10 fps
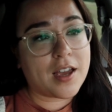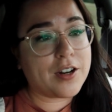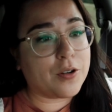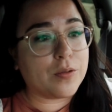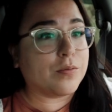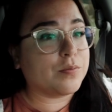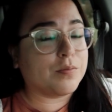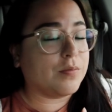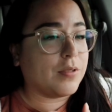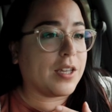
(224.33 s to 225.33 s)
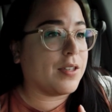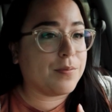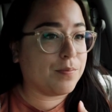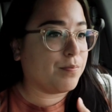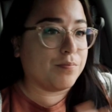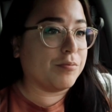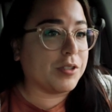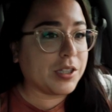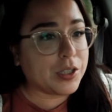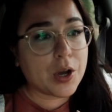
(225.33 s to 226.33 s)
I don't like
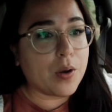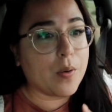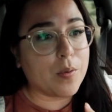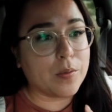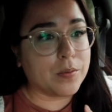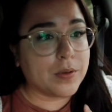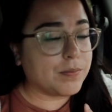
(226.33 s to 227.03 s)
really know.